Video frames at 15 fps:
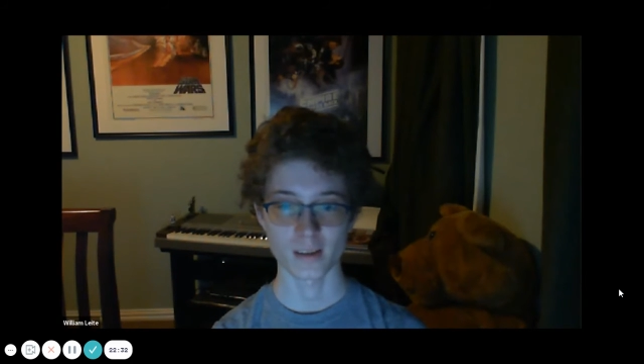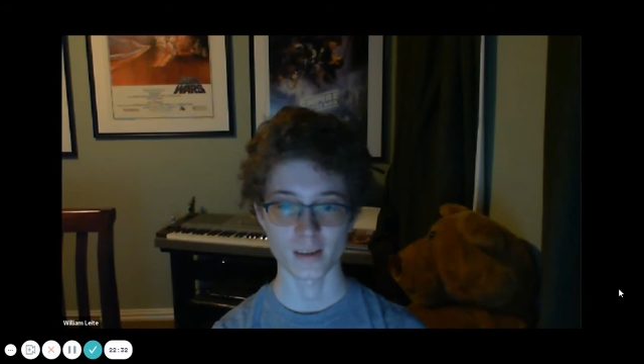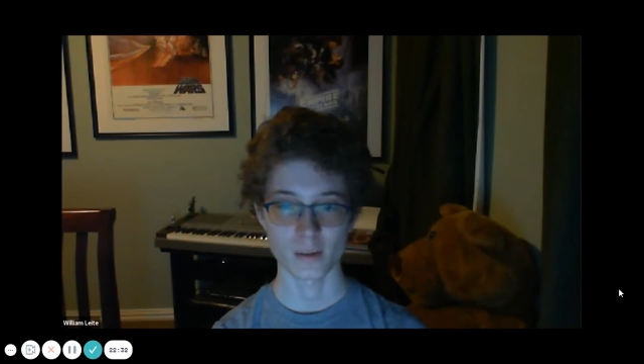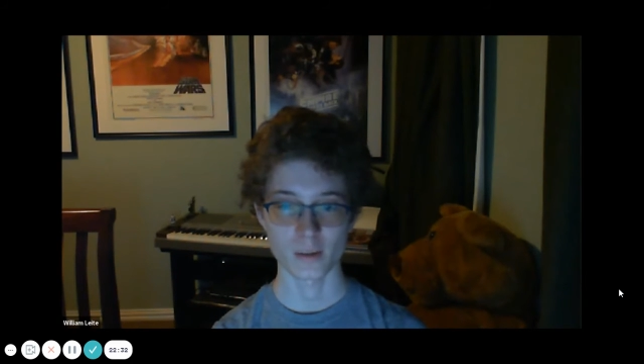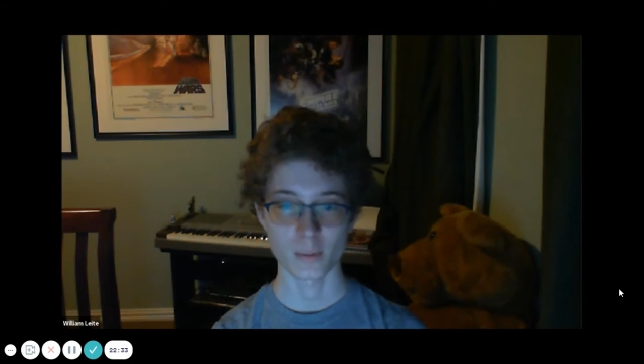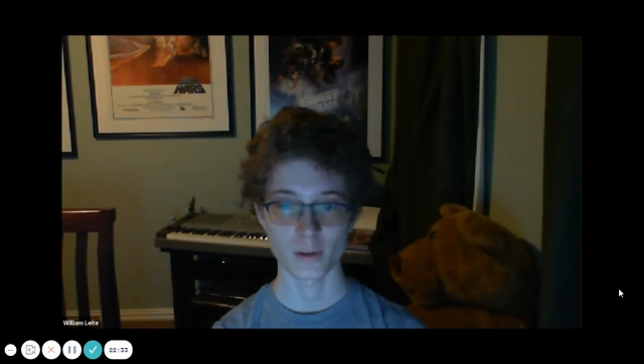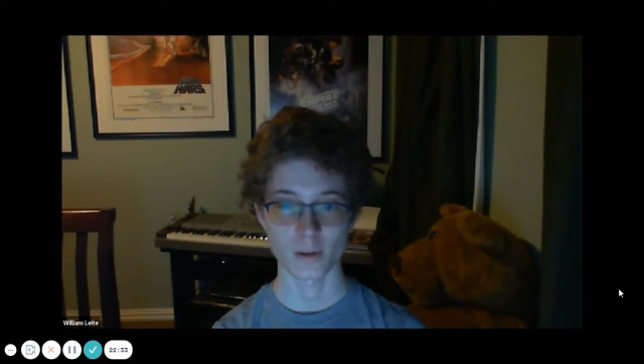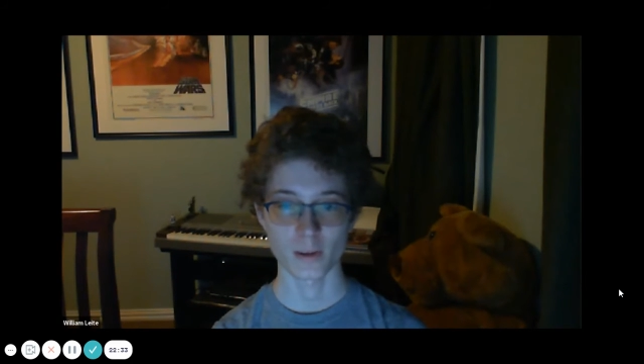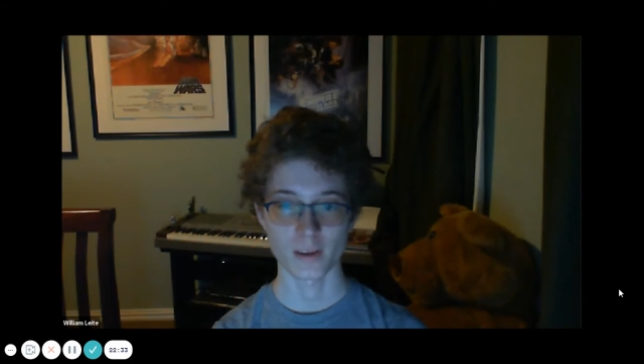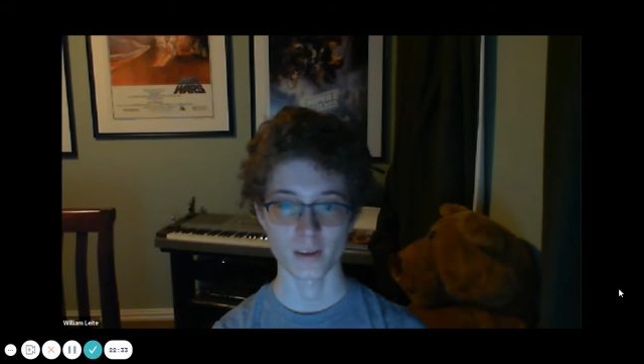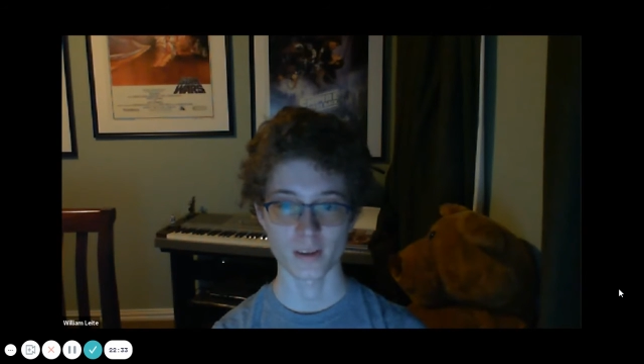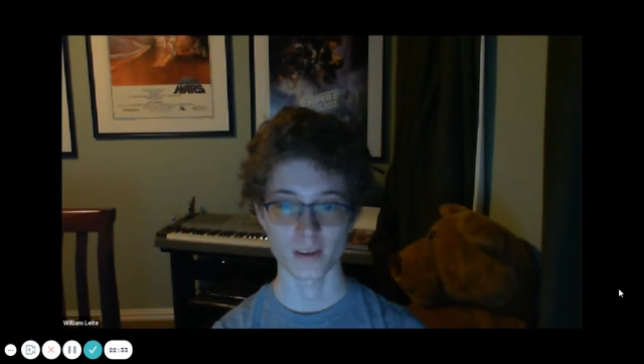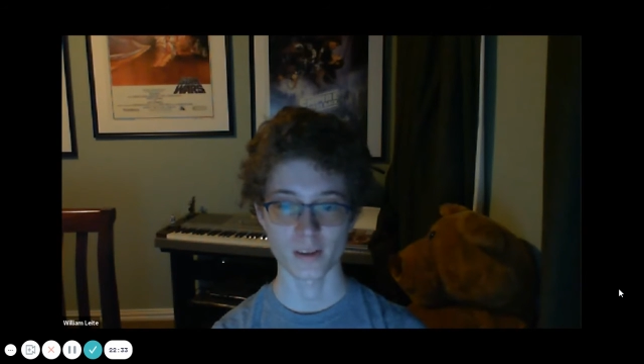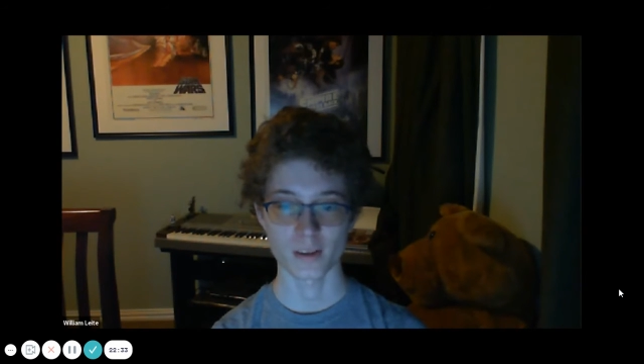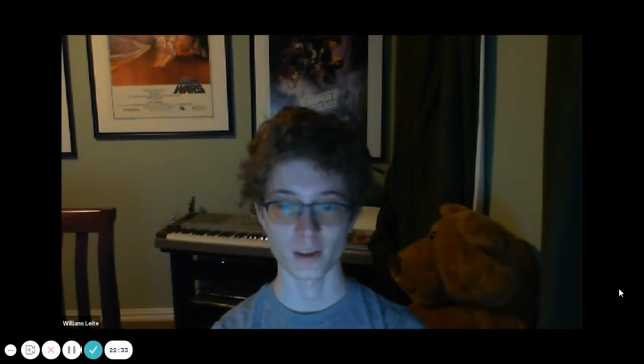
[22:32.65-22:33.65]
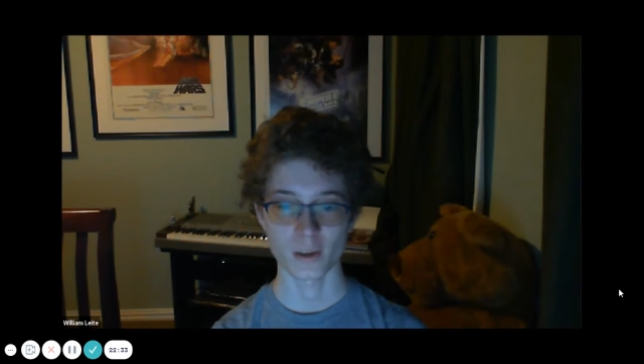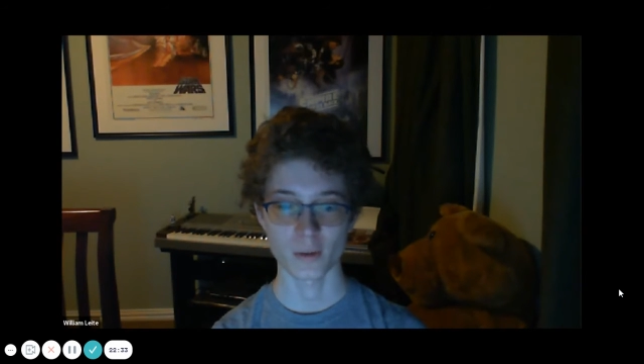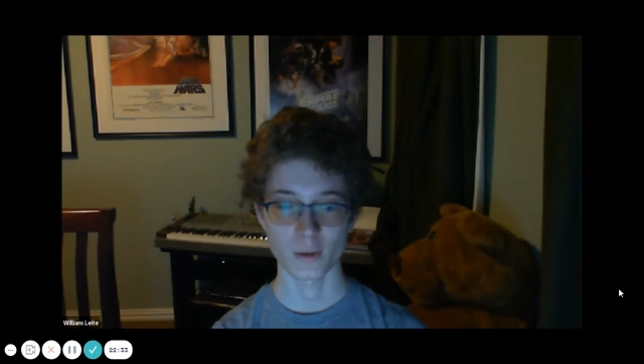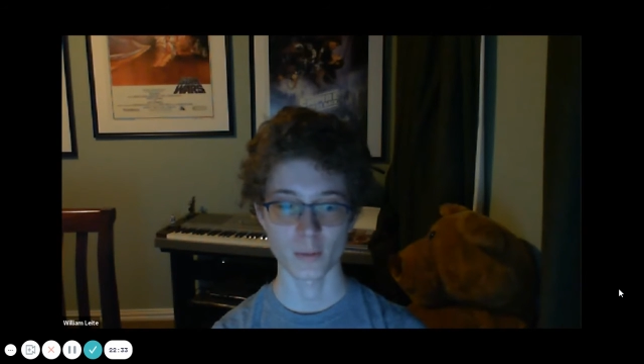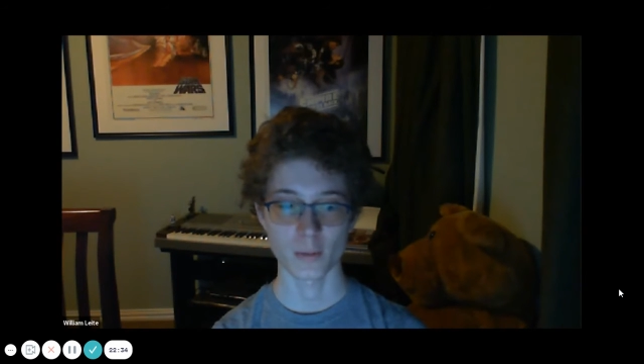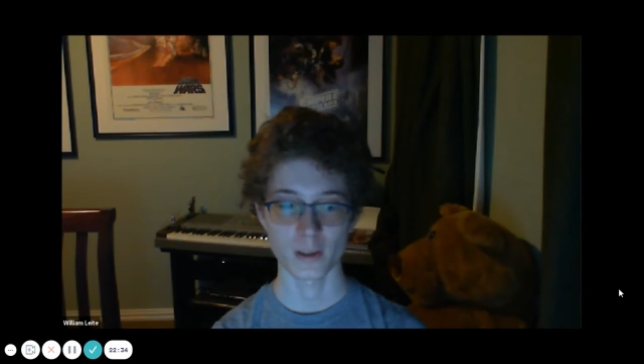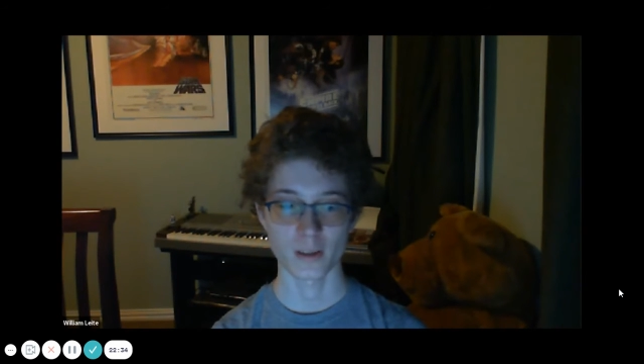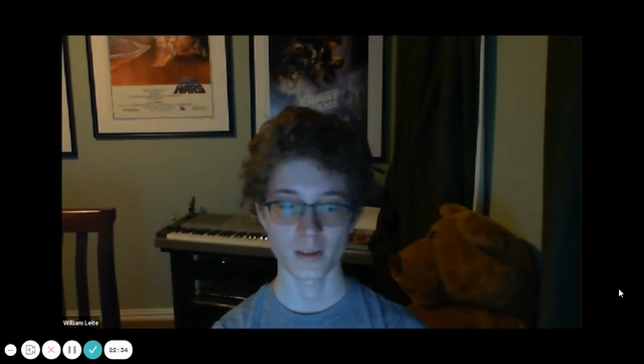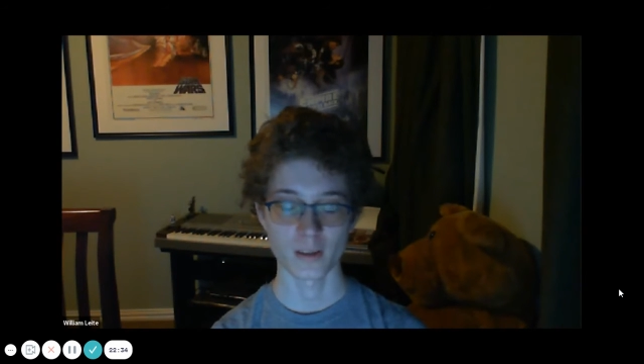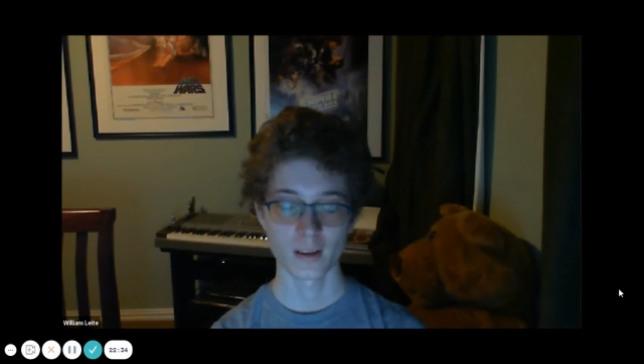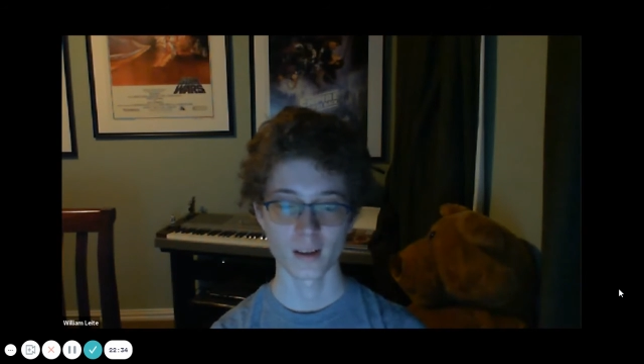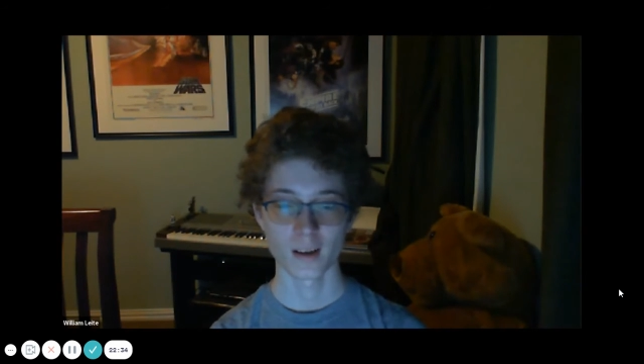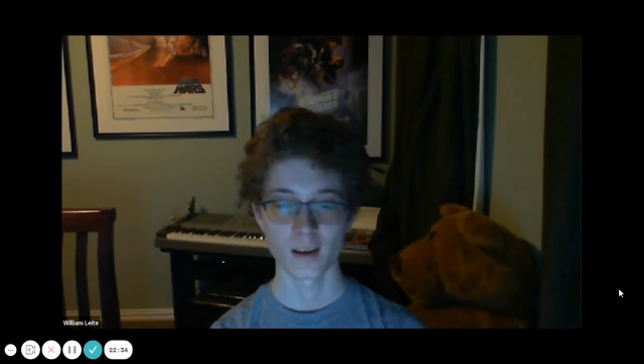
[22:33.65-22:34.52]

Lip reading: unspokenly struck with me